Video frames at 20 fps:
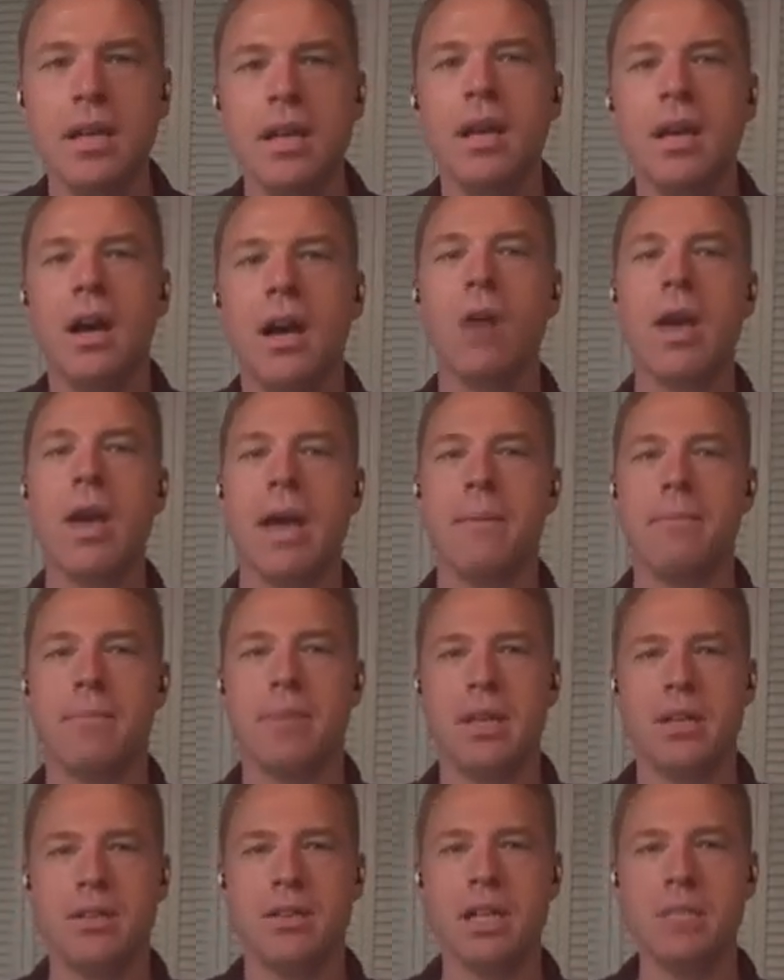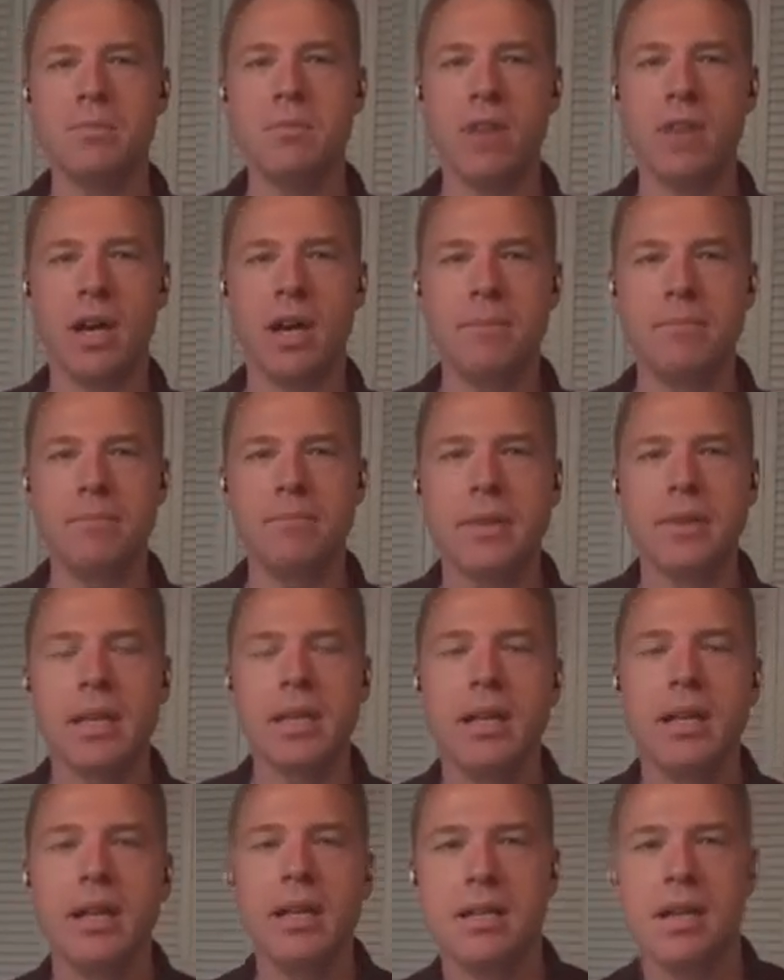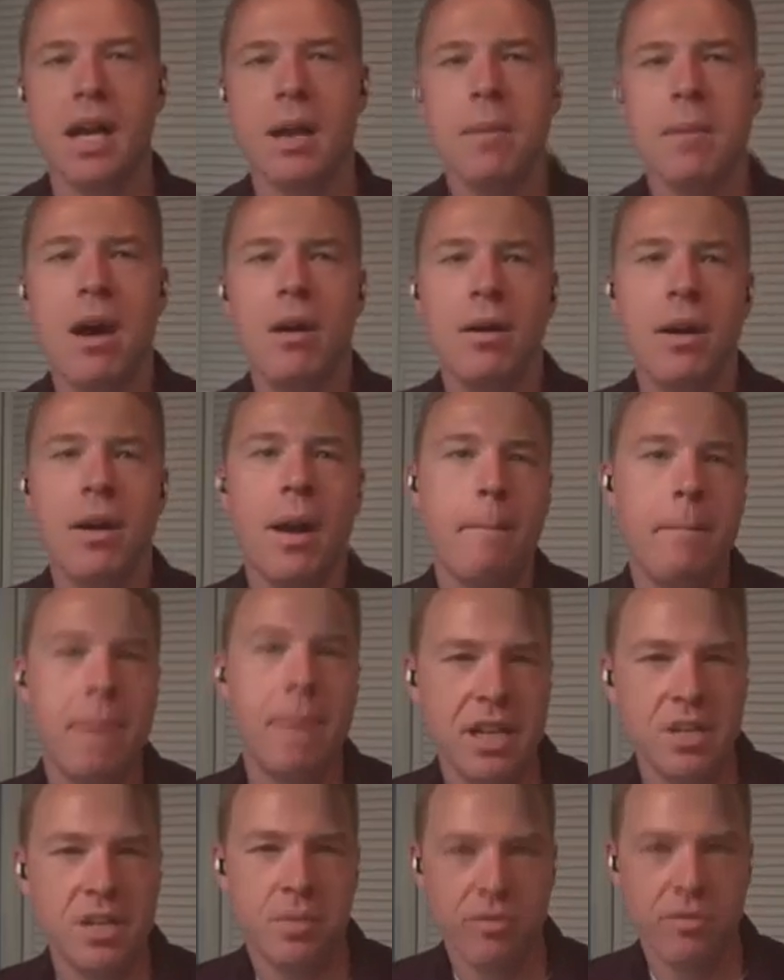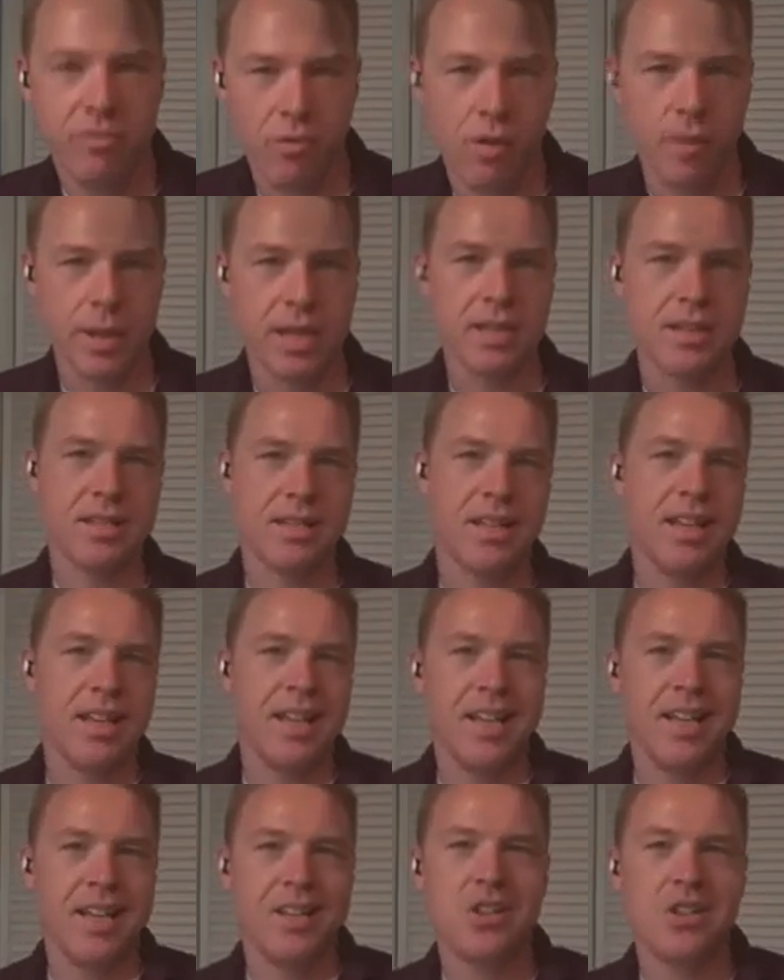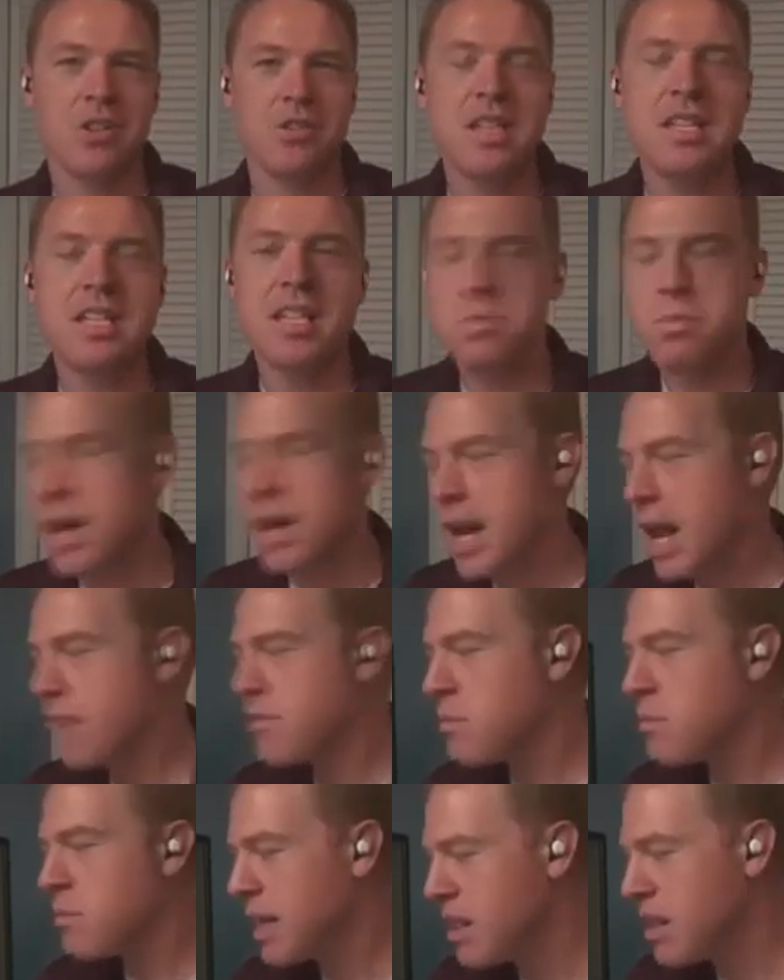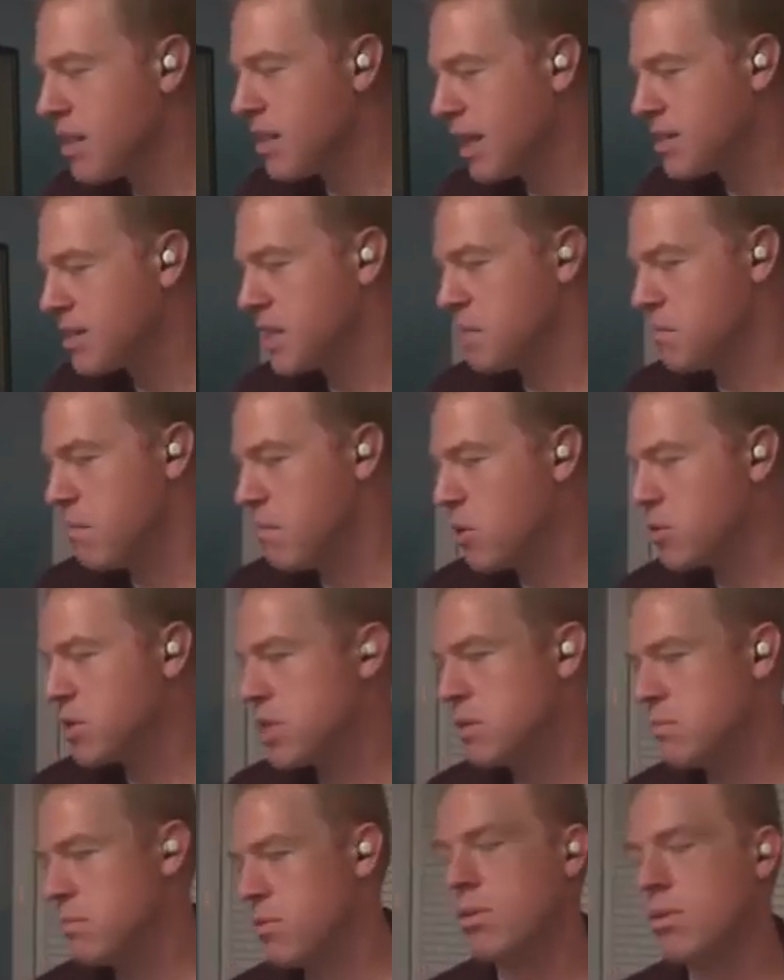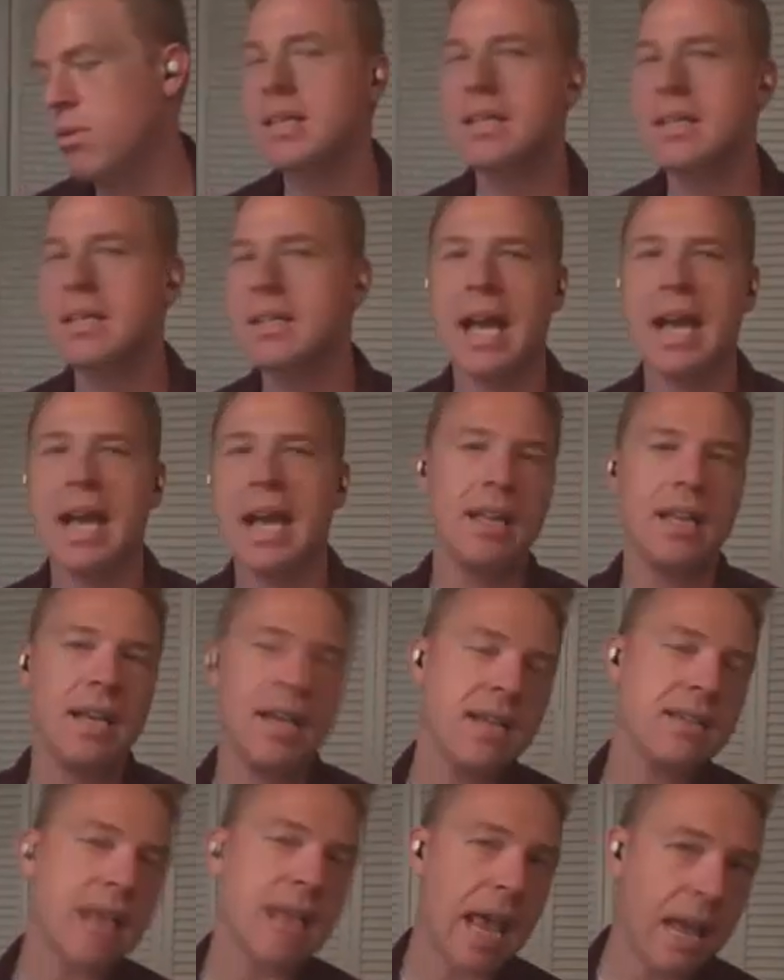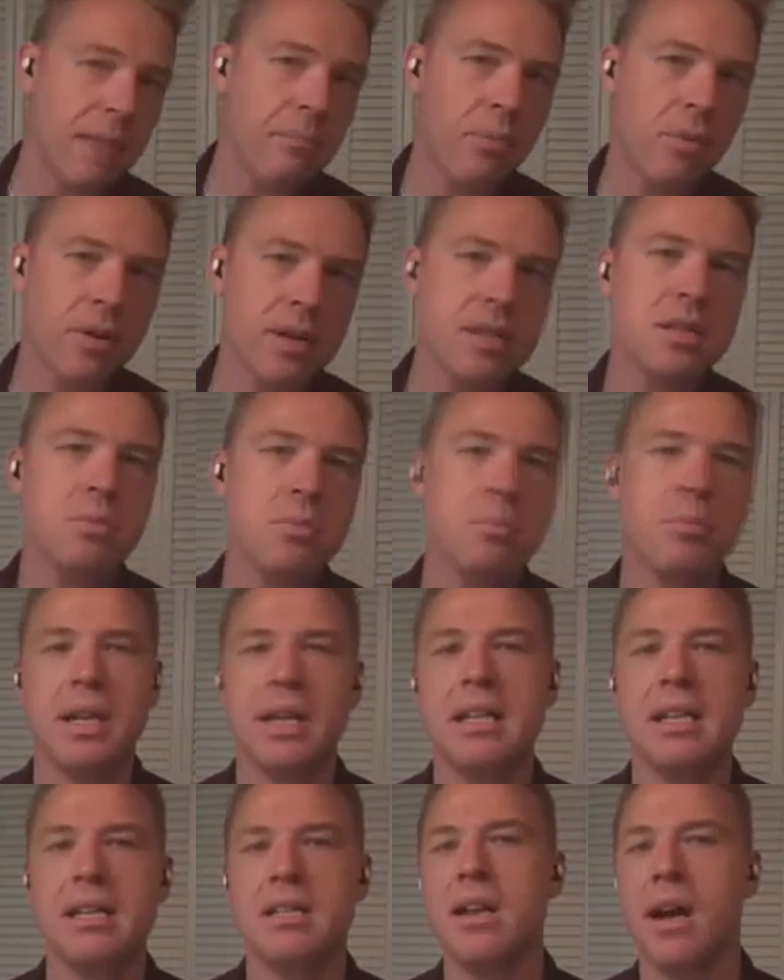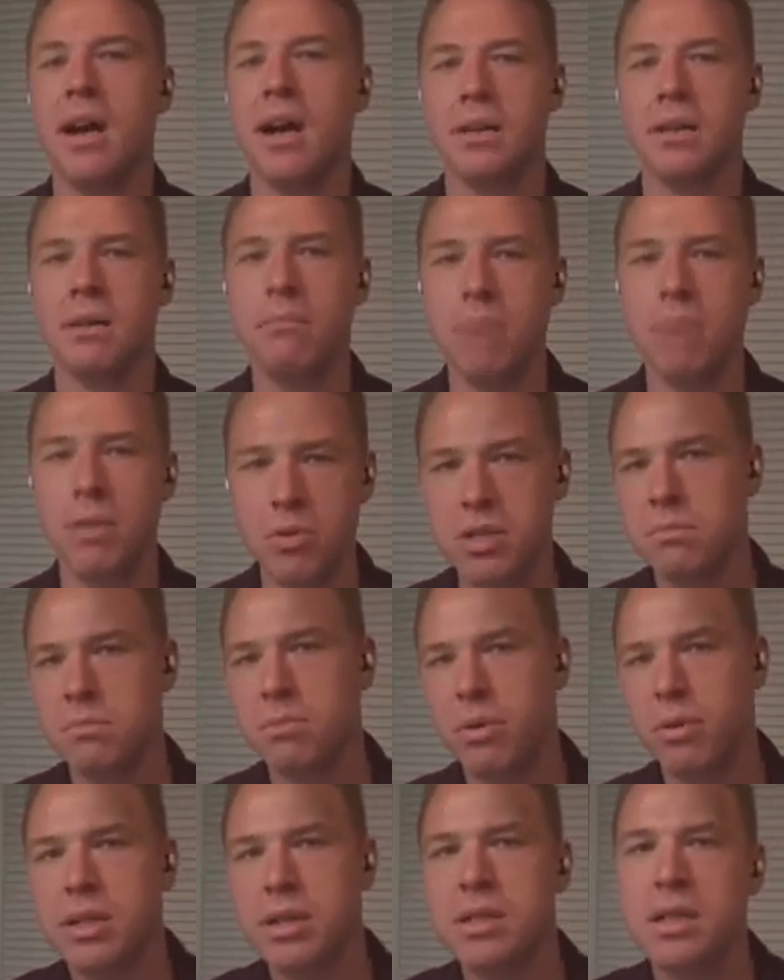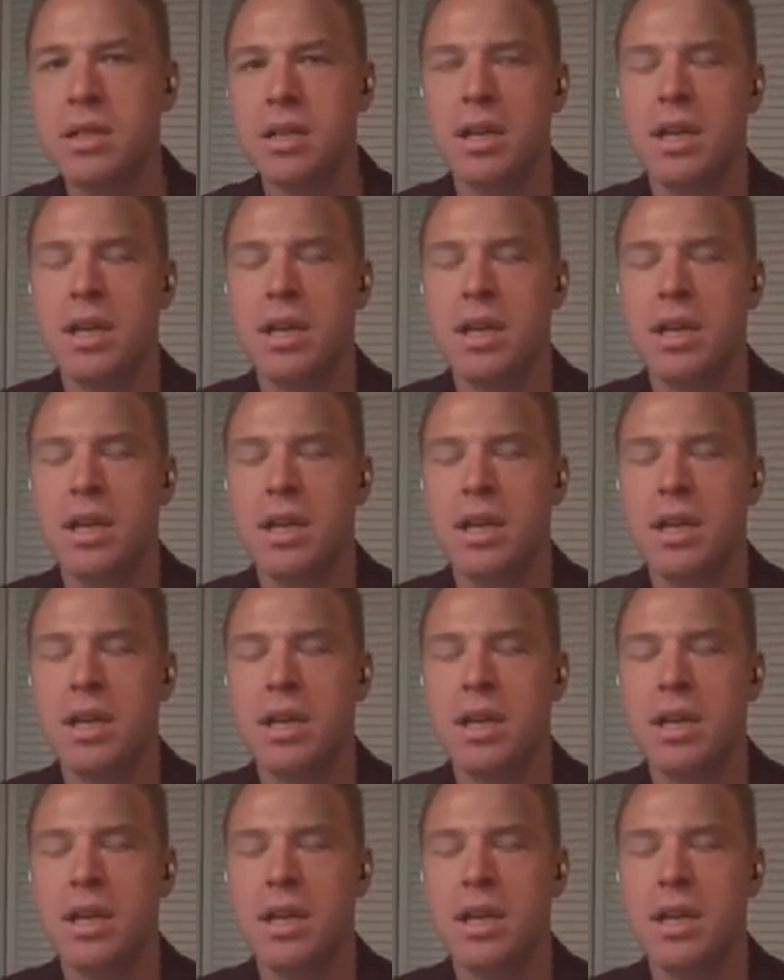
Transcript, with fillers: Okay, so let's move on. Let's talk about pitch performance. So this is what everybody thinks is most important. And it is important, but it is not most important.